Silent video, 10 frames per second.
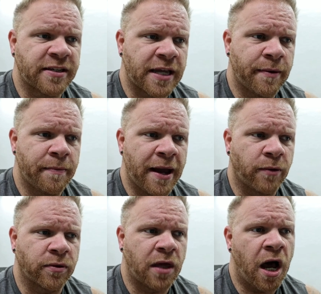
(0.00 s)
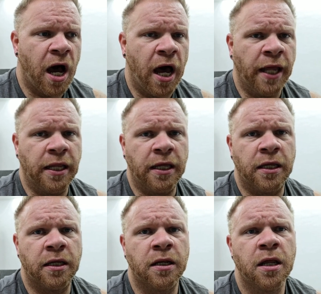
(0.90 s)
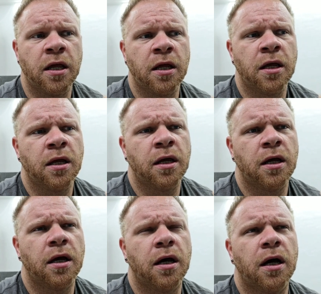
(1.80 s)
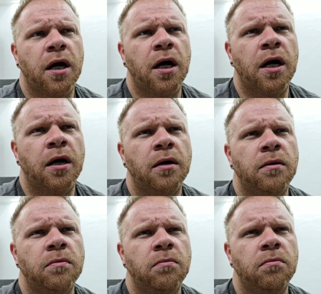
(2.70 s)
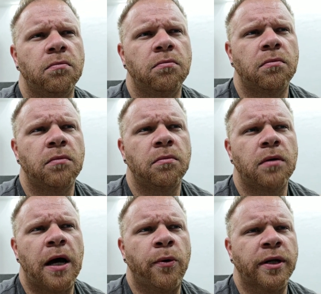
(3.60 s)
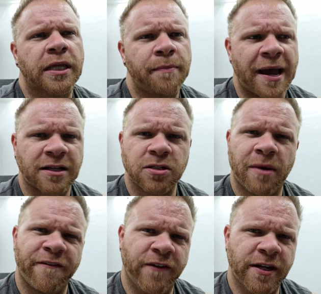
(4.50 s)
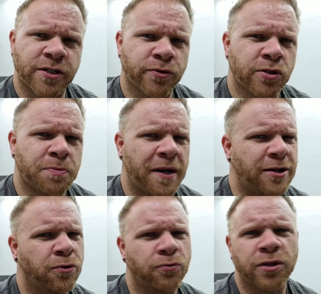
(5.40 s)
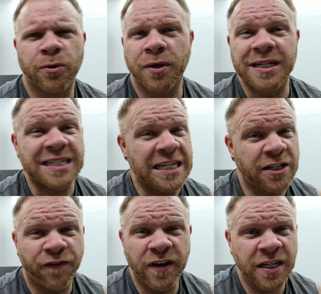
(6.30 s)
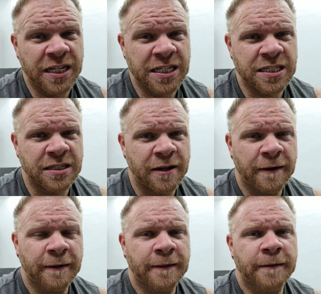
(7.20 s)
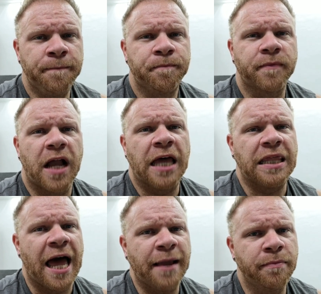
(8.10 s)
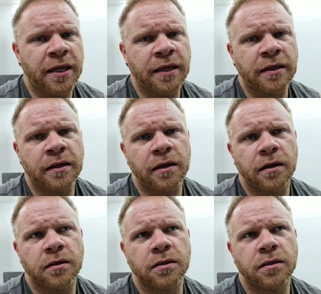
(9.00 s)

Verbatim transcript: is coming back with God and um, I want to get back into my fitness roots but I don't really want to teach fitness. I like being